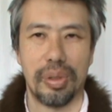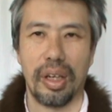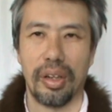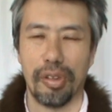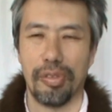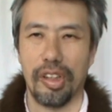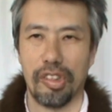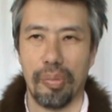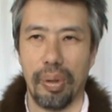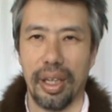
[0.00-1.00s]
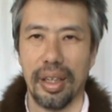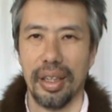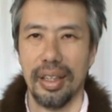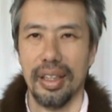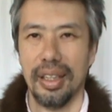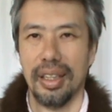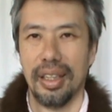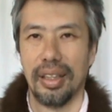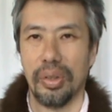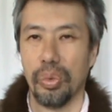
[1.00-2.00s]
with a lot of discipline,
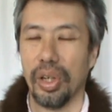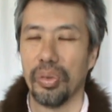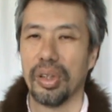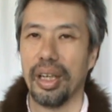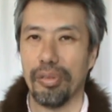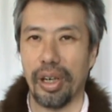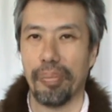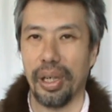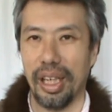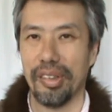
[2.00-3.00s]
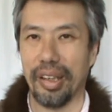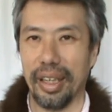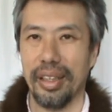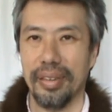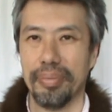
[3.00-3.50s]
who don't give up easily.